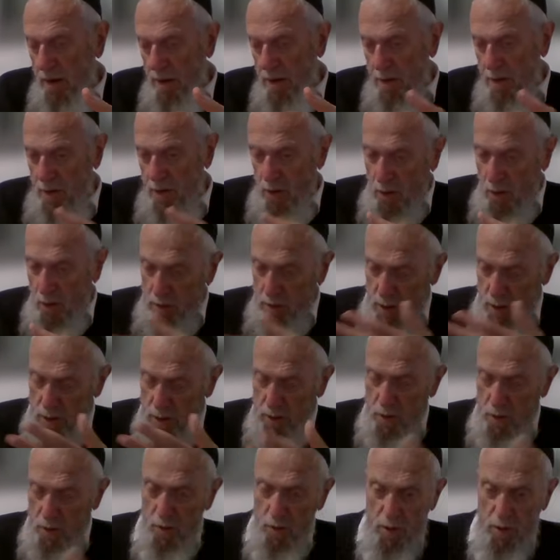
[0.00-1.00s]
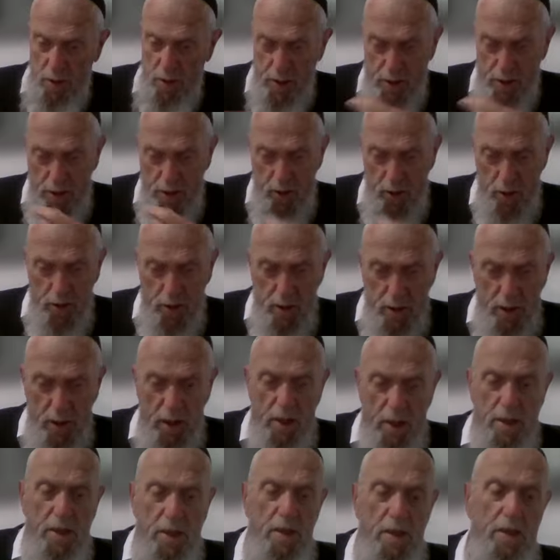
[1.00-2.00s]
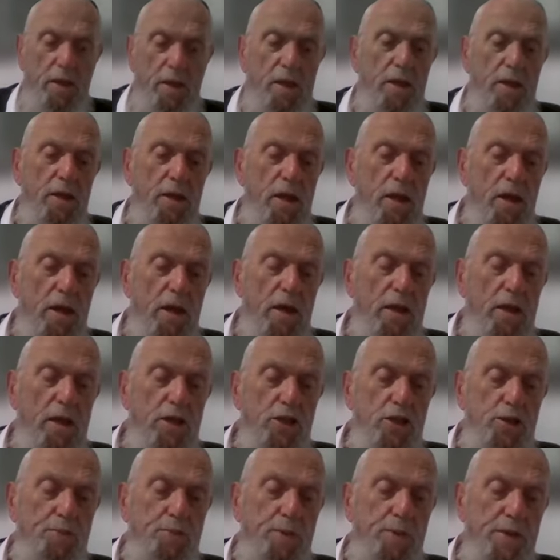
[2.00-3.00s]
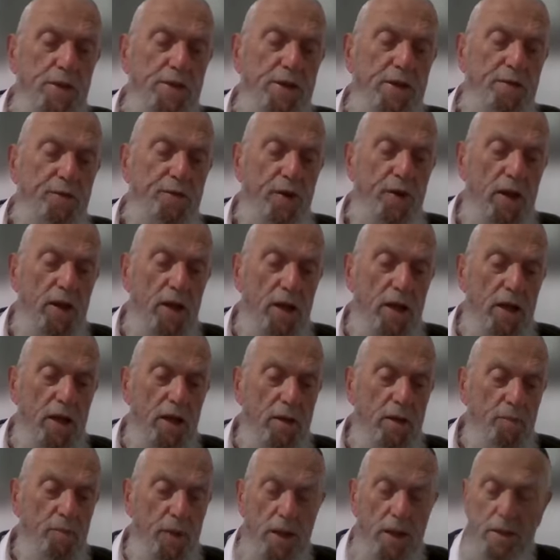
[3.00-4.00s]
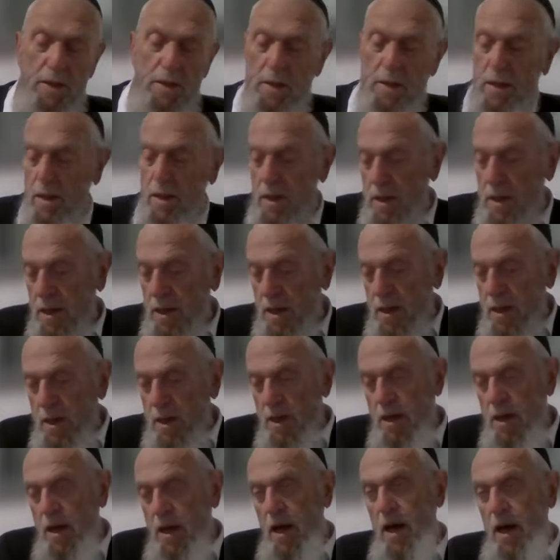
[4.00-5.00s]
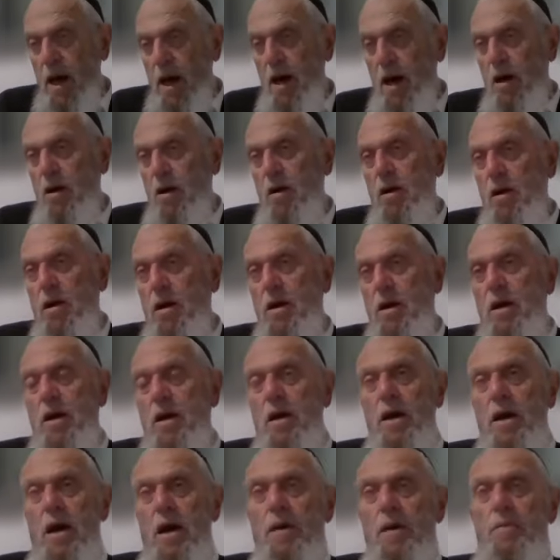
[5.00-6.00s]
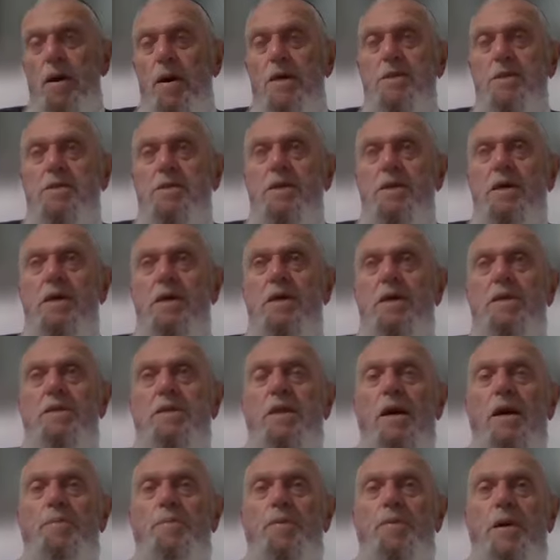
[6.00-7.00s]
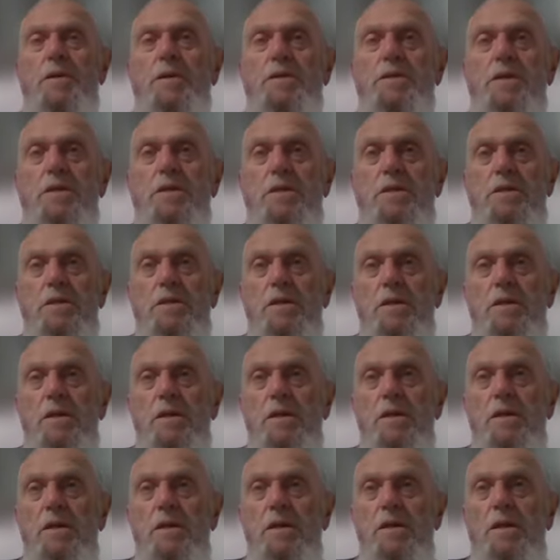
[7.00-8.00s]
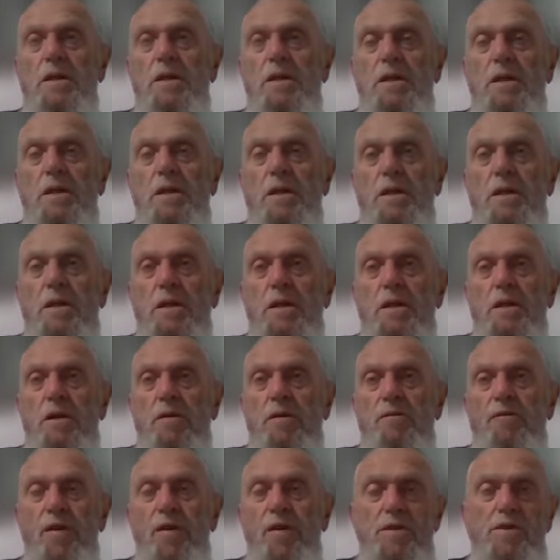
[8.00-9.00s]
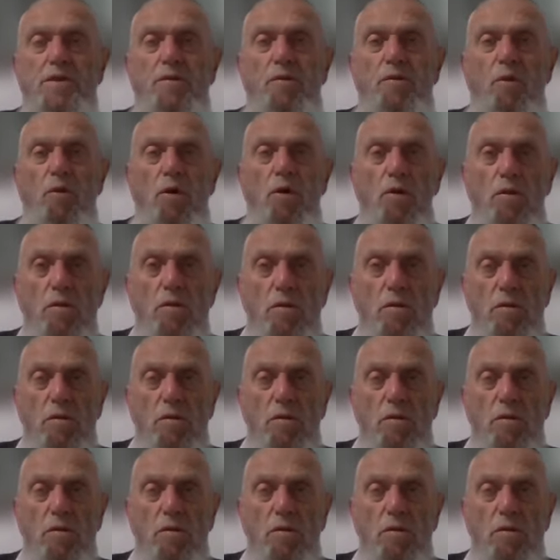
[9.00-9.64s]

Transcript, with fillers: according to it's not written specifically, but our uh, rabbis interpret it. First of all,